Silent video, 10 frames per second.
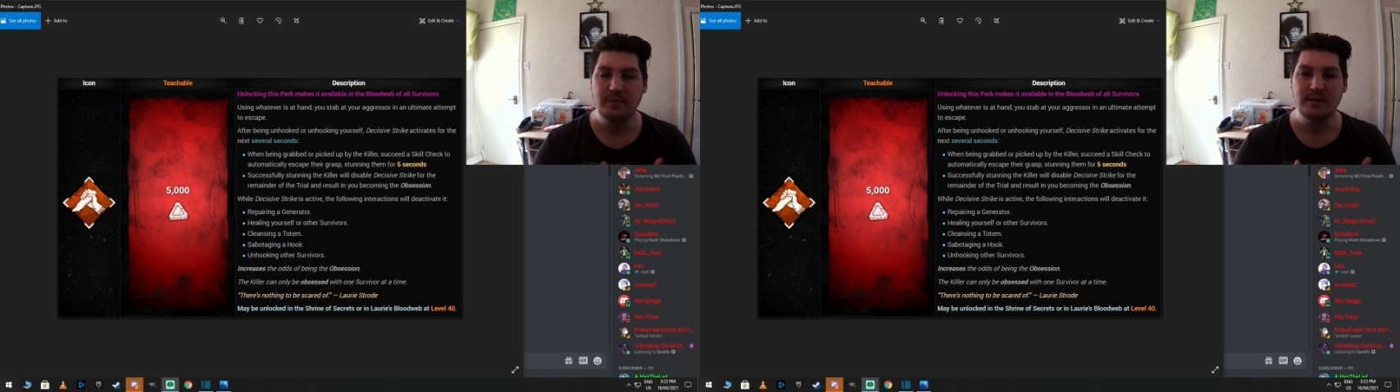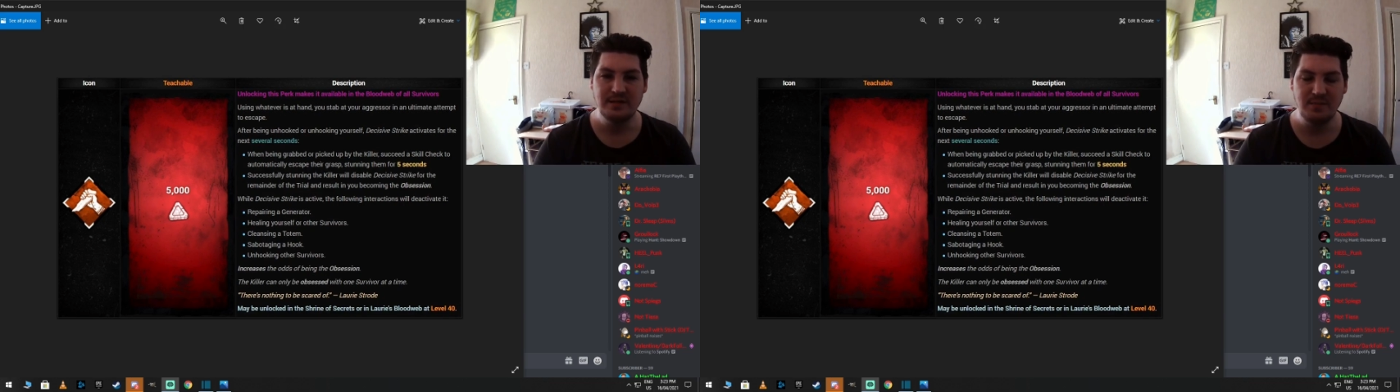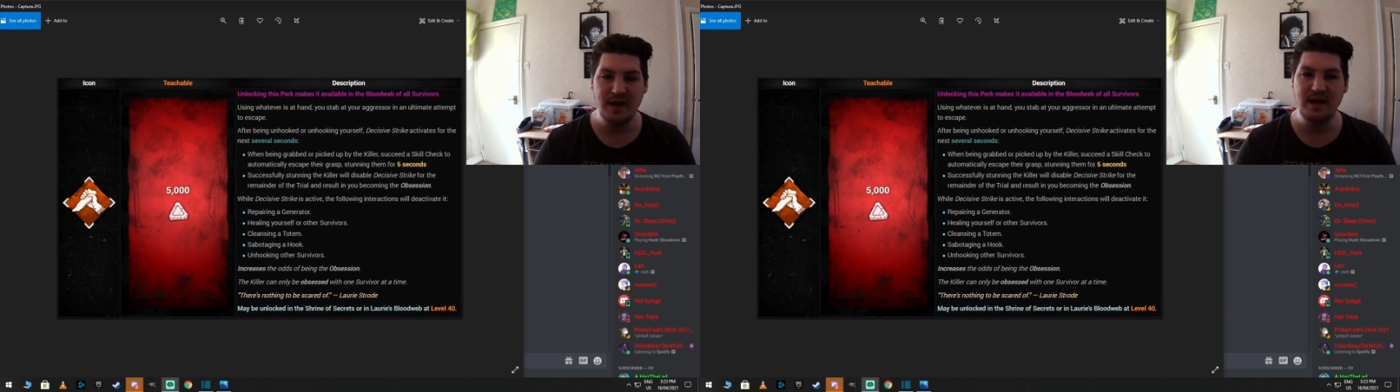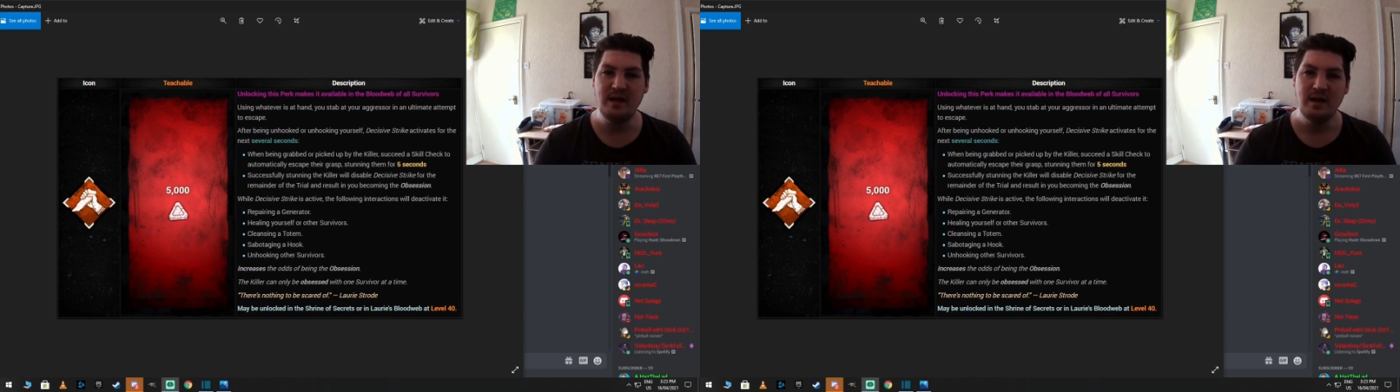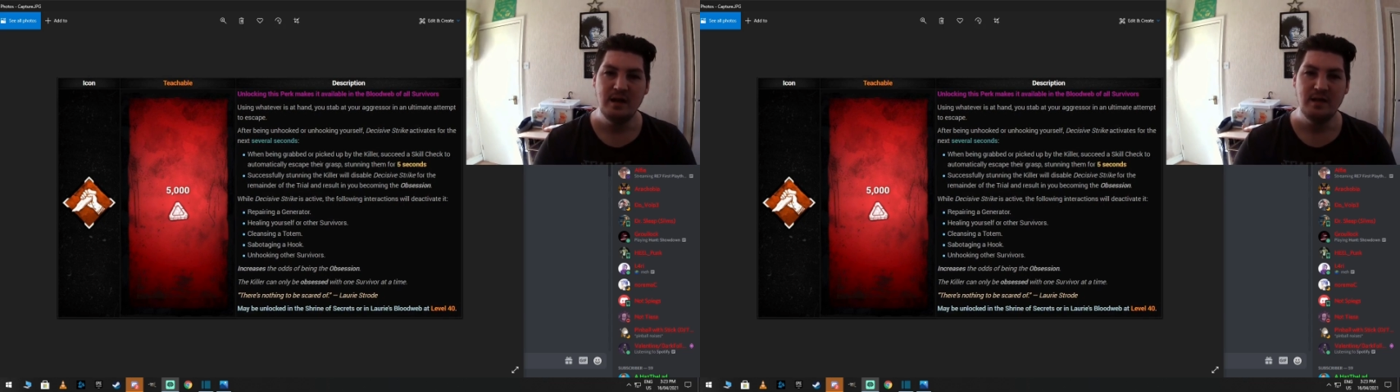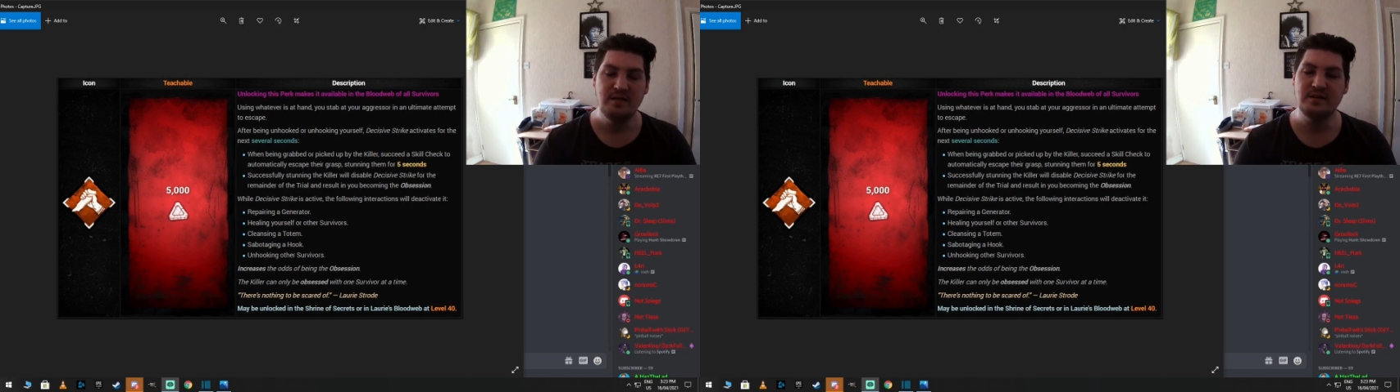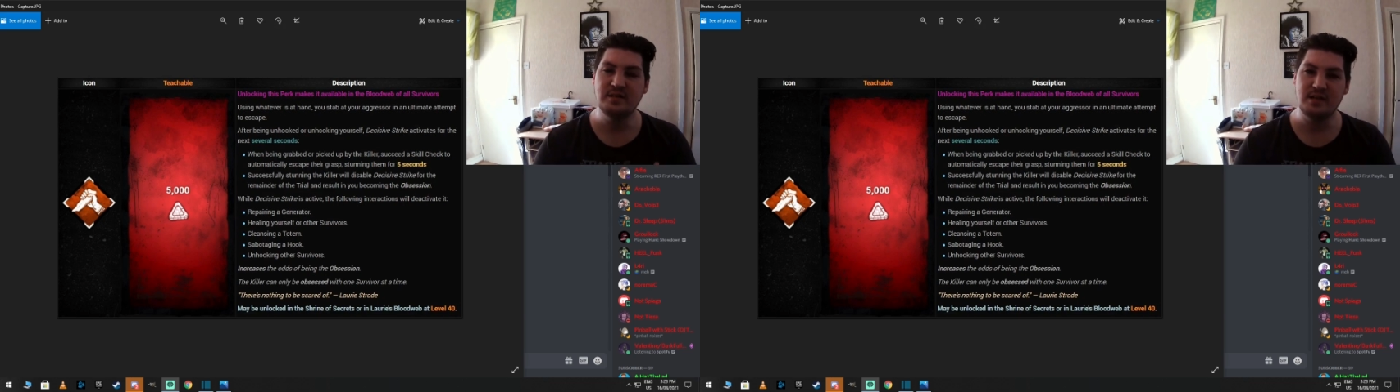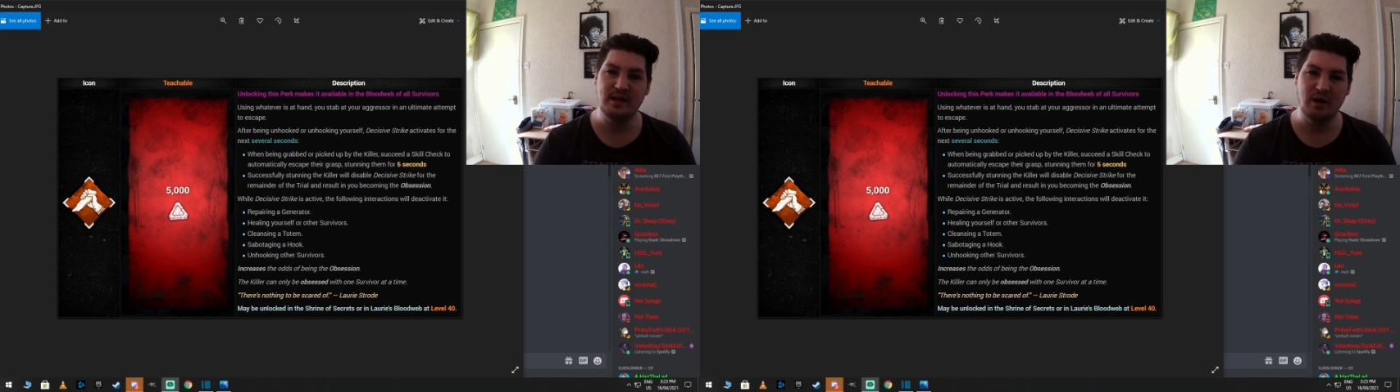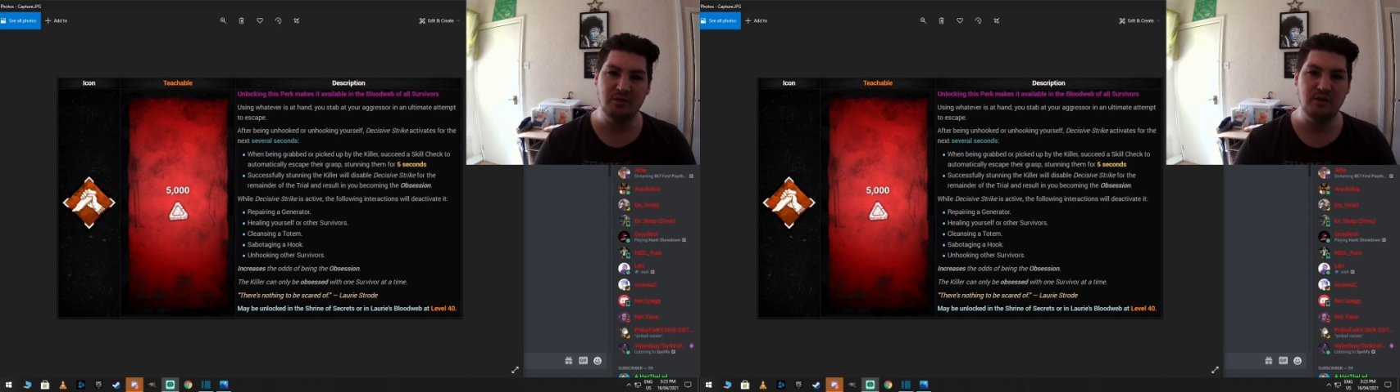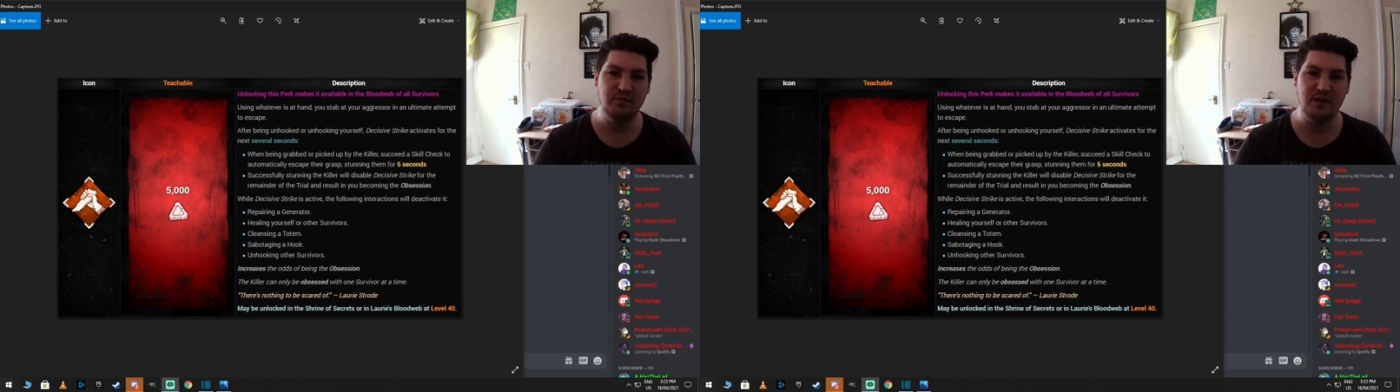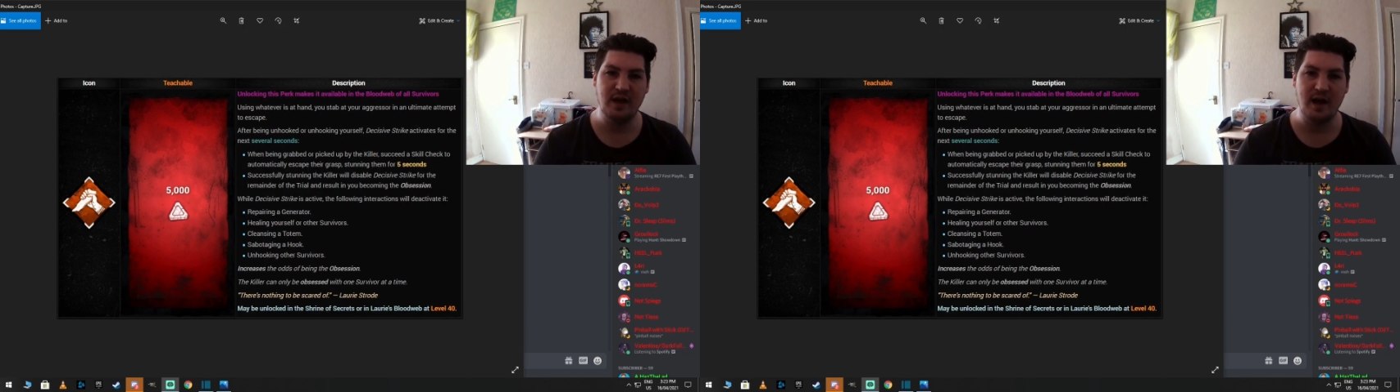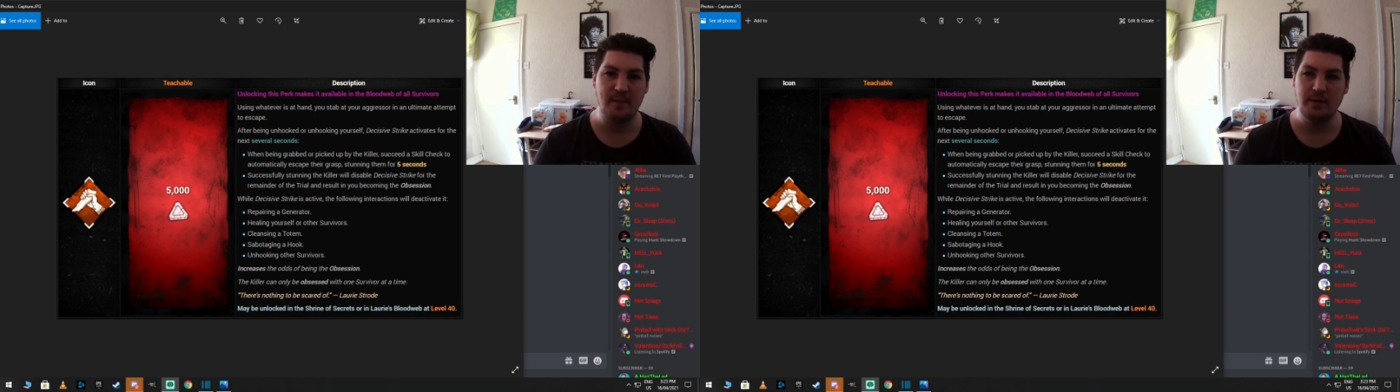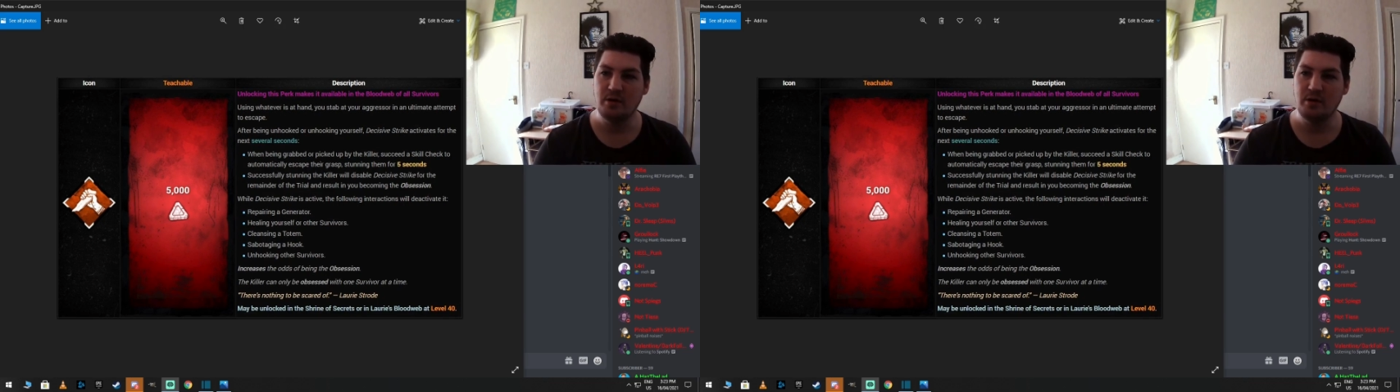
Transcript: To me, this is unhealthy for the game.